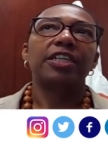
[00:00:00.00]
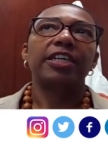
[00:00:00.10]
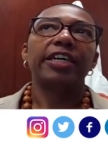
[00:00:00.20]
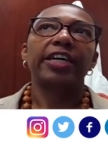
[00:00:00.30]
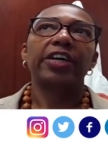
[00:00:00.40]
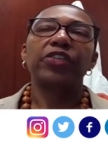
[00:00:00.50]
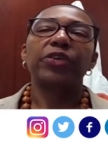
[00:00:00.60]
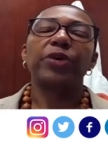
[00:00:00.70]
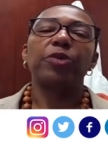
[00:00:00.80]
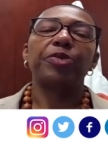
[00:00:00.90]
the health
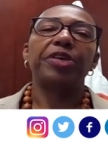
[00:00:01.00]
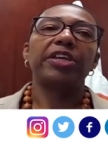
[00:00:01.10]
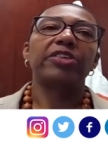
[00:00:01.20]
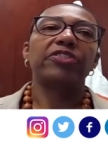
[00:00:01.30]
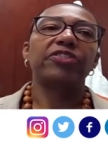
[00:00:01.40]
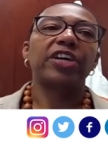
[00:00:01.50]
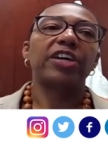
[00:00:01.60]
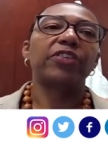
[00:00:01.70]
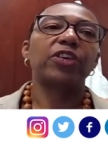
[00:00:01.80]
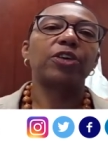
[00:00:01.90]
and well being of,
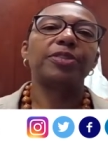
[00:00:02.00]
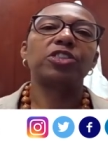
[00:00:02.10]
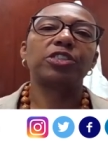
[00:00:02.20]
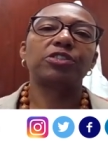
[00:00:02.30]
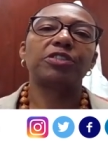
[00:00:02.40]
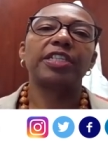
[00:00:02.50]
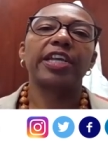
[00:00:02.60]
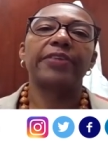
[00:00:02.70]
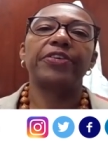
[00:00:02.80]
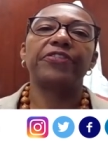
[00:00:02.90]
of urban children
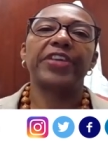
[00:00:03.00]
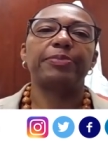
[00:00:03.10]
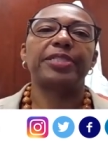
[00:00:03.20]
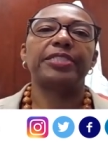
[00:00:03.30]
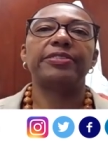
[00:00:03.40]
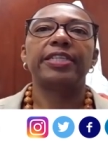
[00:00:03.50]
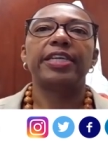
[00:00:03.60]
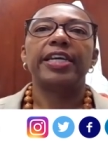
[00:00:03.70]
and their families.